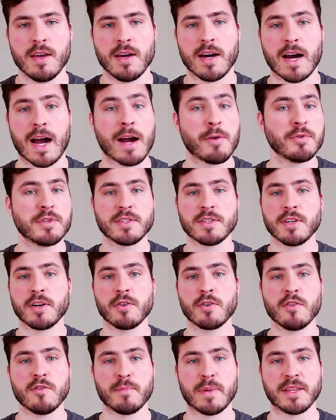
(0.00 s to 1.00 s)
I would start
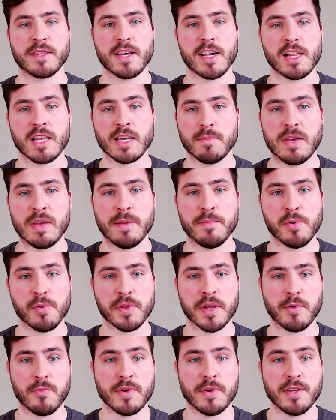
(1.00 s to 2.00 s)
off by telling people
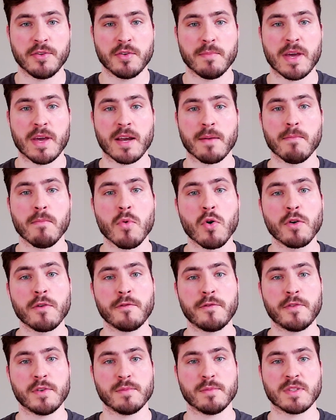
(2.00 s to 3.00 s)
that we need to make more
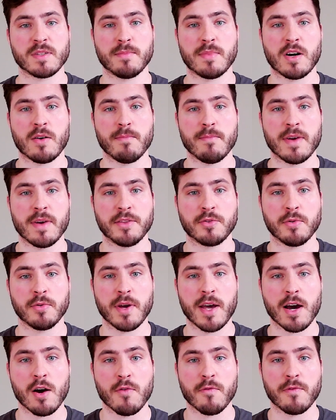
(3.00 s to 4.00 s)
films about mental
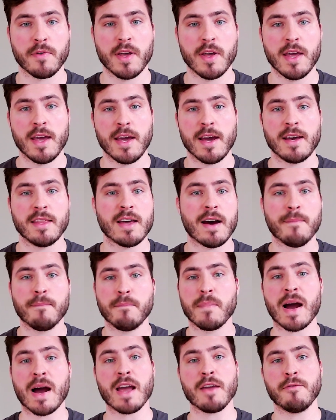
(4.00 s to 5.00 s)
health, and that
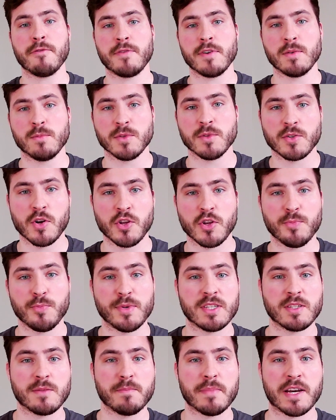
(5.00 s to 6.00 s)
my film was going to be
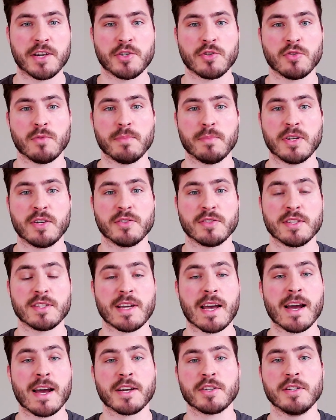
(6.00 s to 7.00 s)
special because it's
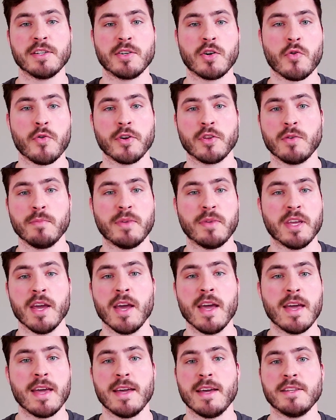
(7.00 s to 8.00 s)
actually going to be
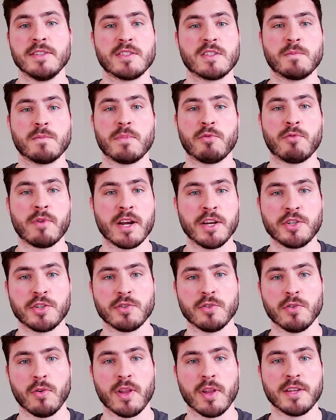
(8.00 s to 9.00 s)

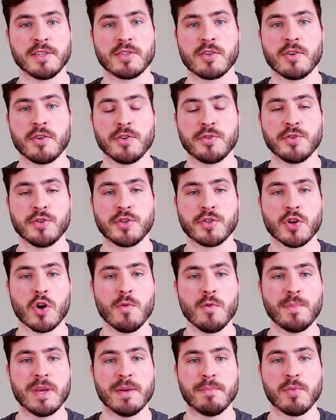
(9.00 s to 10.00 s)
inspirational, and it's going to show
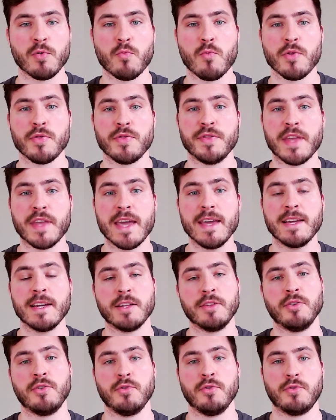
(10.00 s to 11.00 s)
people what they
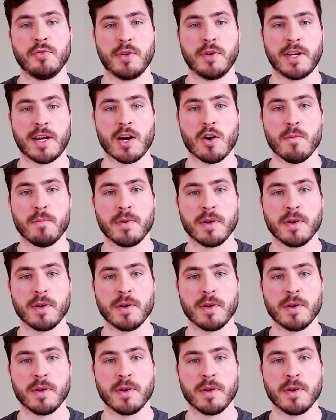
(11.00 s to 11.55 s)
can do to help.